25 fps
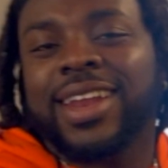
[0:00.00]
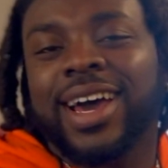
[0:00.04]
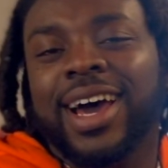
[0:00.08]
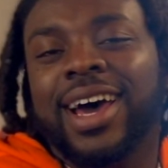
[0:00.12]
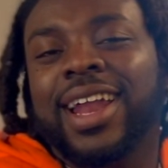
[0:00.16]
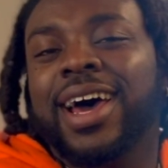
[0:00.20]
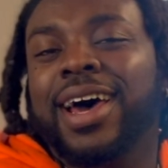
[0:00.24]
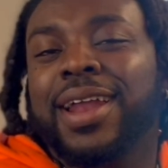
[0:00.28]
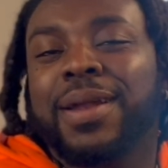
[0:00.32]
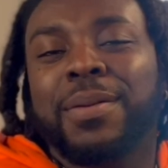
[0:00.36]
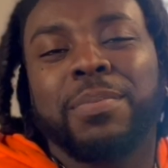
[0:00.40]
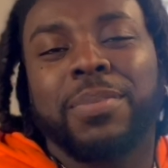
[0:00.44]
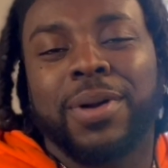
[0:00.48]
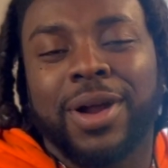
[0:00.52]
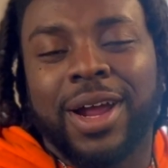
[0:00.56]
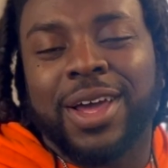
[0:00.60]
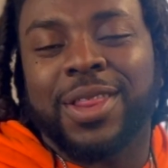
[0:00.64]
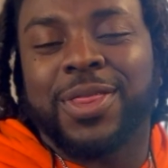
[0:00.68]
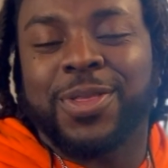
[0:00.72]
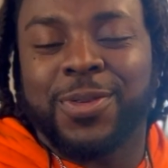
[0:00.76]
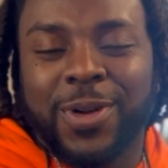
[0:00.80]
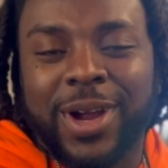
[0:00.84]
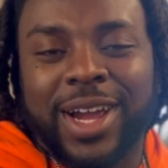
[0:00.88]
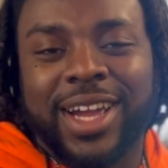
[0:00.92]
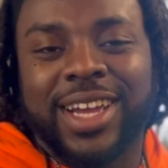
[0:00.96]
out of
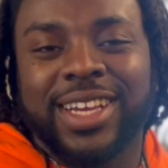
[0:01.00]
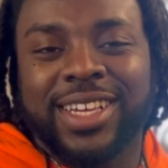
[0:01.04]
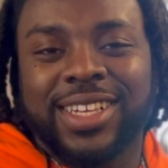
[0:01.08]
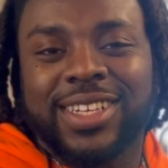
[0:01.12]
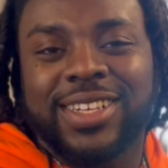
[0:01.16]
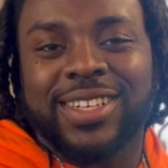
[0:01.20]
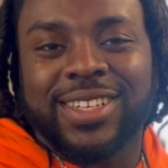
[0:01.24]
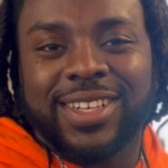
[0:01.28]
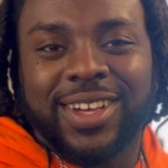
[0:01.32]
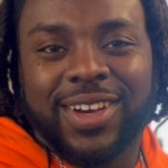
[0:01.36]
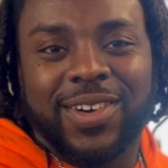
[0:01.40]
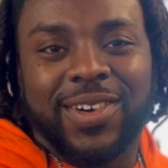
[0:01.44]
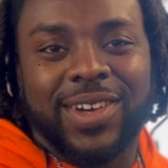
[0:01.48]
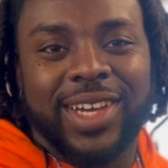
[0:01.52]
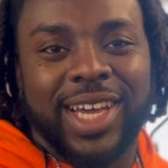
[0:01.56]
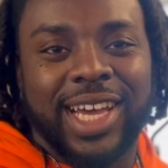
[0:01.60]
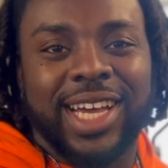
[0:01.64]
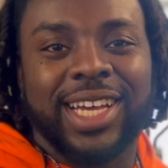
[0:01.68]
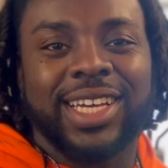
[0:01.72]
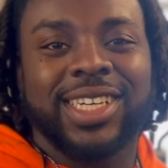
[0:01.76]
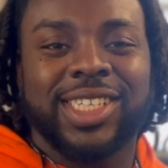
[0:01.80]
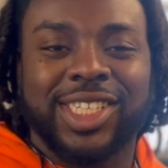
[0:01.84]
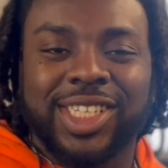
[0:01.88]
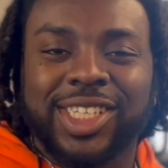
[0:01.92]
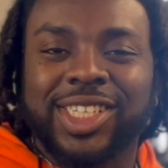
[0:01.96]
breath, right?
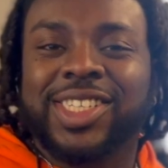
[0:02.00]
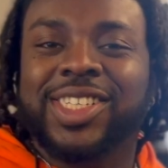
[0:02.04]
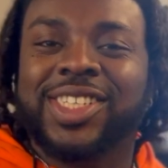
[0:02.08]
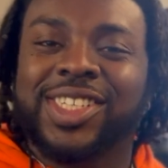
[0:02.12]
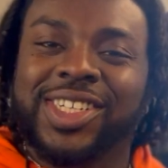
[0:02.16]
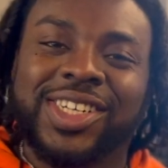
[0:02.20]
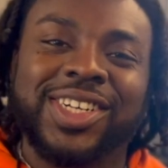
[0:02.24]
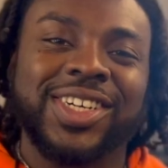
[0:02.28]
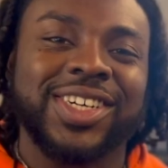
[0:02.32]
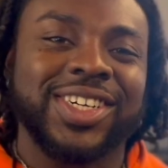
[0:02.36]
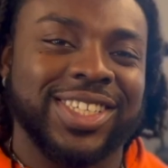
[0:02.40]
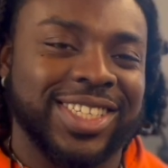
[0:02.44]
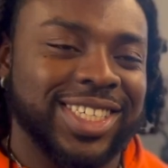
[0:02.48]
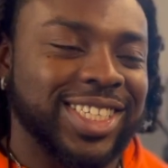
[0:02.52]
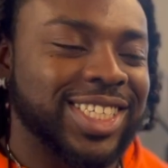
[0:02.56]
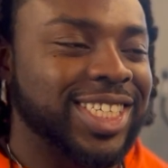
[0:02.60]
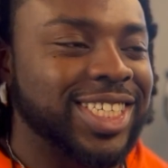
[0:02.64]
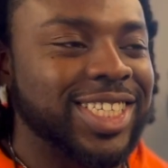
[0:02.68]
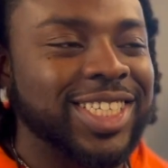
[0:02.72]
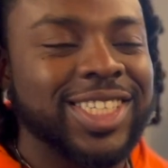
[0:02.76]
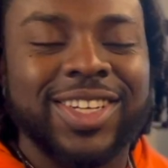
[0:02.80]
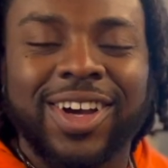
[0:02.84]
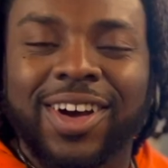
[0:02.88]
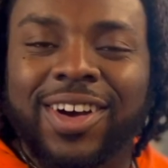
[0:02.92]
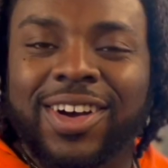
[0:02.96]
Okay, she's good.
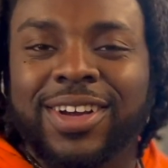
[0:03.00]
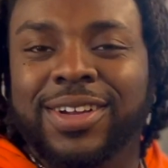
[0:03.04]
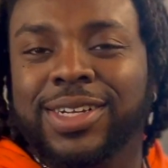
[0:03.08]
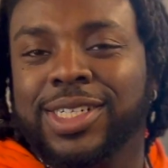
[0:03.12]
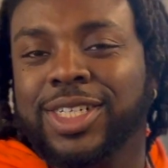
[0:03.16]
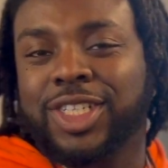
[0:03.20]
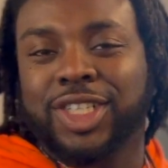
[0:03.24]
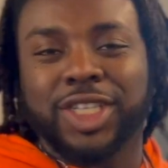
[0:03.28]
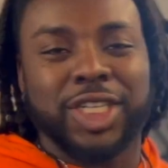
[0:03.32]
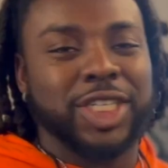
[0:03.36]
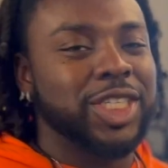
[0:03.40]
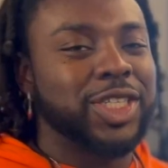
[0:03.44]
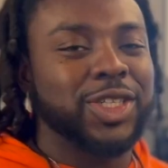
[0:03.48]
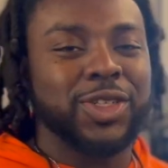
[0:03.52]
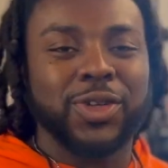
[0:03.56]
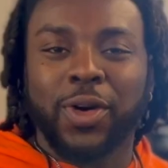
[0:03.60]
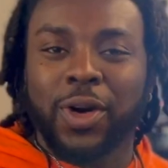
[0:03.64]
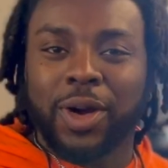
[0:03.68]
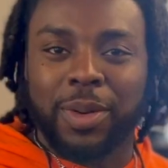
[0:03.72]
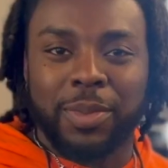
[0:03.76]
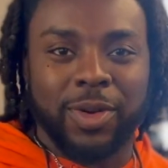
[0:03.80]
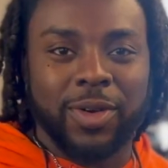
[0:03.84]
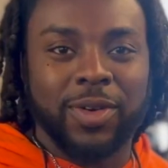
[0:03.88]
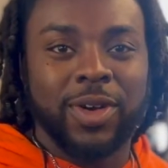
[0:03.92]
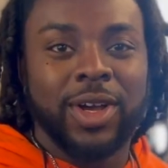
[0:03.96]
She's talking just
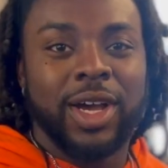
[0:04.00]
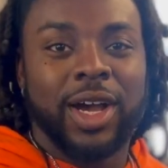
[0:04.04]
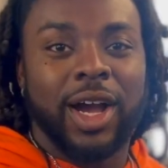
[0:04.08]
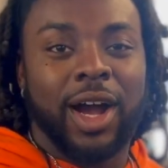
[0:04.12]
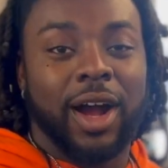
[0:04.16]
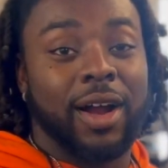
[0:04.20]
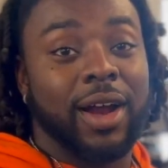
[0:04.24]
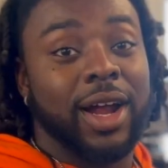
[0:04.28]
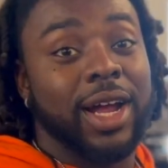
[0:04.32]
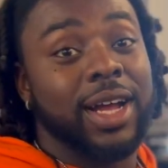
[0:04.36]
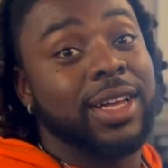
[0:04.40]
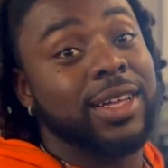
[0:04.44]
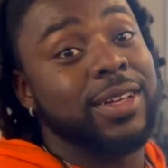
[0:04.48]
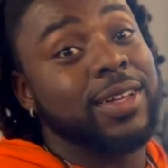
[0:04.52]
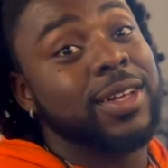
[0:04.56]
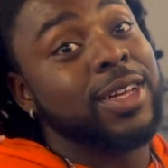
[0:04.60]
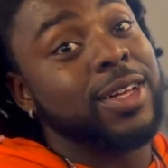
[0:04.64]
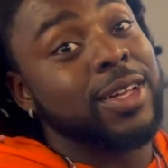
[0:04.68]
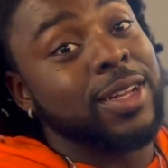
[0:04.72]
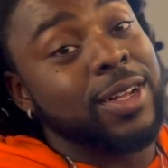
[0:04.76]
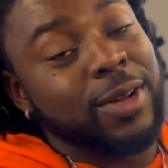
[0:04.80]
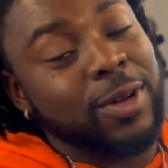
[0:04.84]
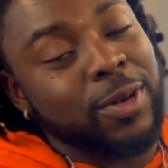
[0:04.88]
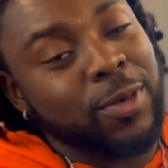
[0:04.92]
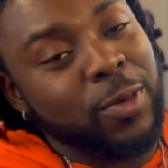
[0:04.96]
normal. All right,
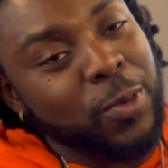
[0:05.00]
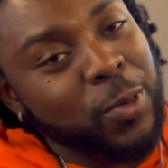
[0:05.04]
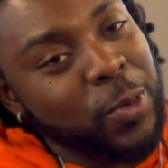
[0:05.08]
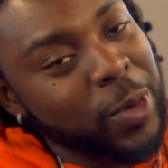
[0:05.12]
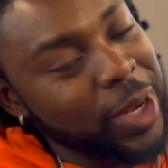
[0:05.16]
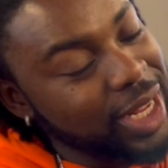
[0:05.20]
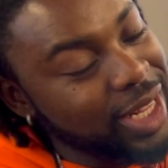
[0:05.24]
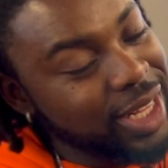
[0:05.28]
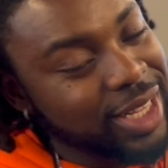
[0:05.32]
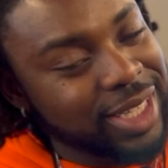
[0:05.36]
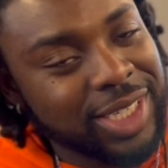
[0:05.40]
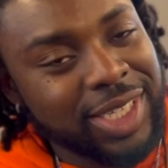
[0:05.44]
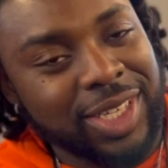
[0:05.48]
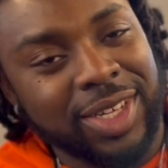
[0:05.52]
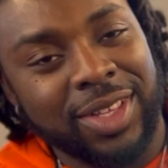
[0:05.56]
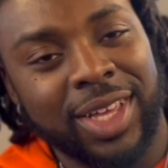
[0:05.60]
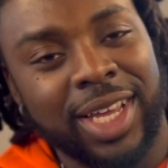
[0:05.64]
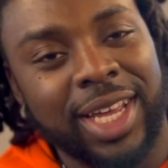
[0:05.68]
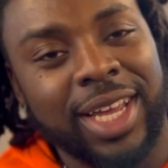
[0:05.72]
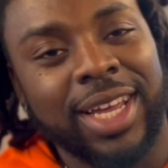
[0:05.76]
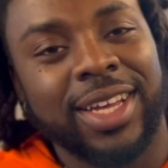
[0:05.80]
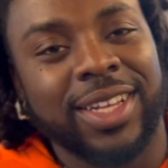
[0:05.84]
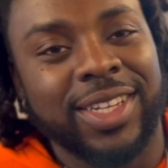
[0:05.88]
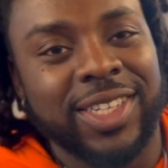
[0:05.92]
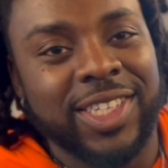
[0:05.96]
wait until
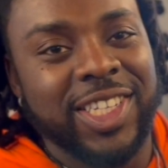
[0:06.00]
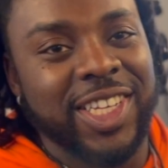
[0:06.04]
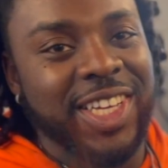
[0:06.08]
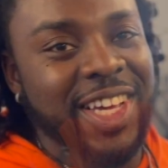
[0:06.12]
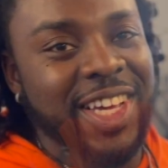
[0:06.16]
the end.